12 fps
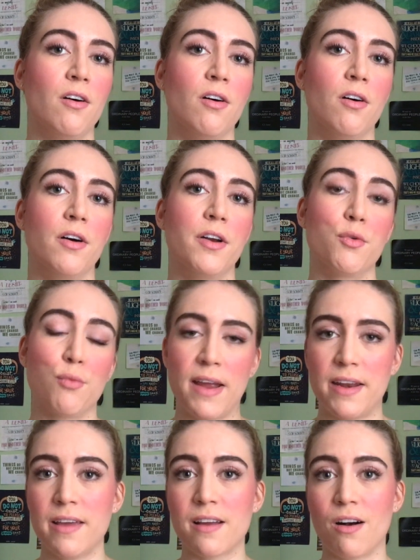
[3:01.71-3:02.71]
on
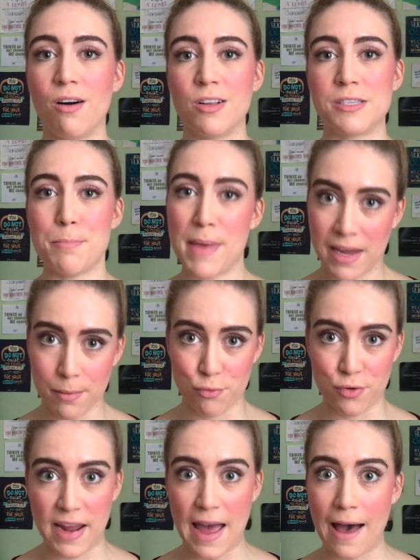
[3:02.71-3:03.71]
Reddit called Makeup
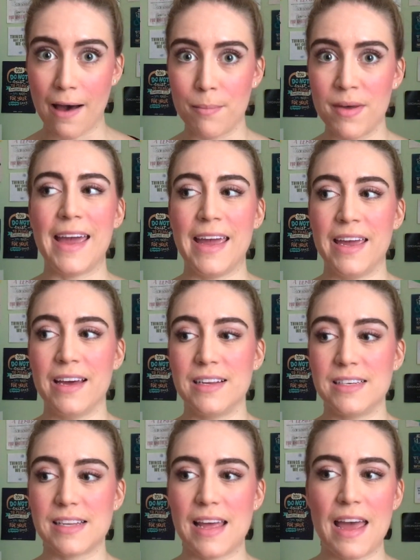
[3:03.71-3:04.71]
Rehab,
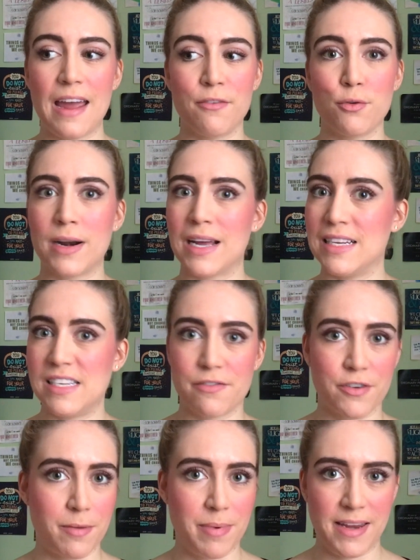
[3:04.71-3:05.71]
and everyone had
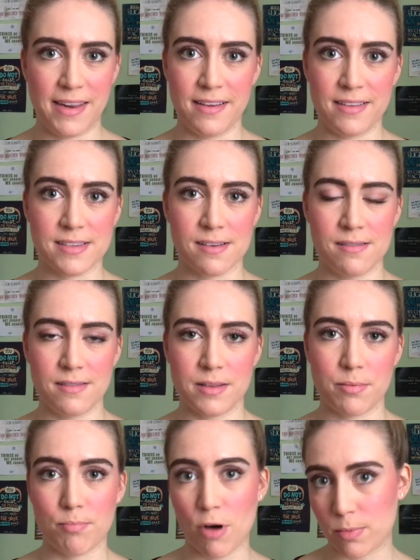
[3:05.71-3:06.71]
different opinions on the
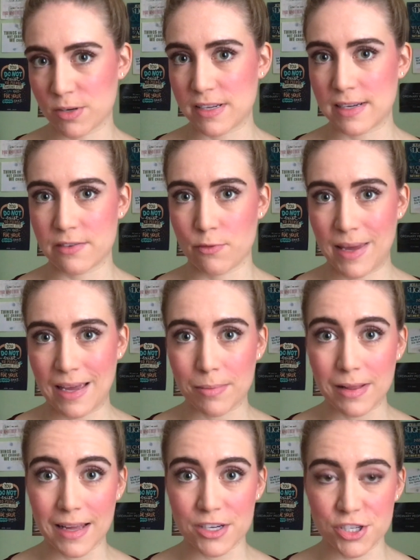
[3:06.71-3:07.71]
proper size of a makeup
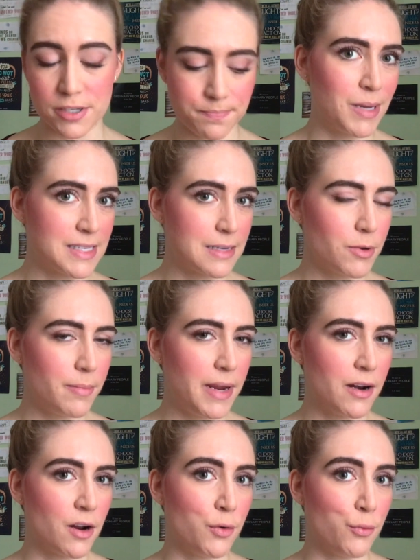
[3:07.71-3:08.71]
collection, but someone made
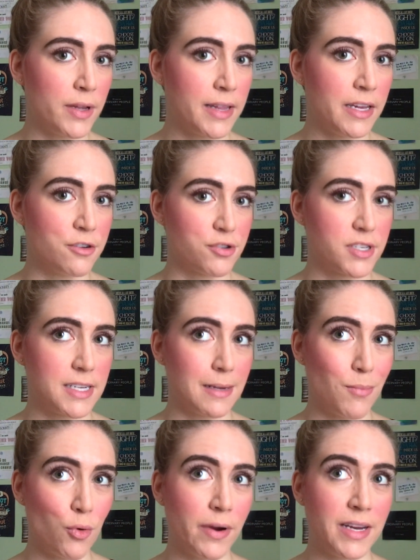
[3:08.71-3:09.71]
a really interesting
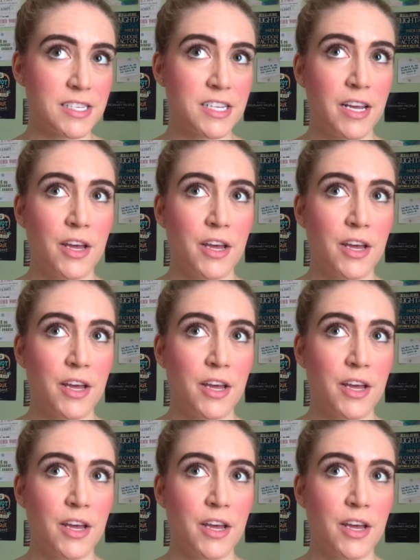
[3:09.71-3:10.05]
point,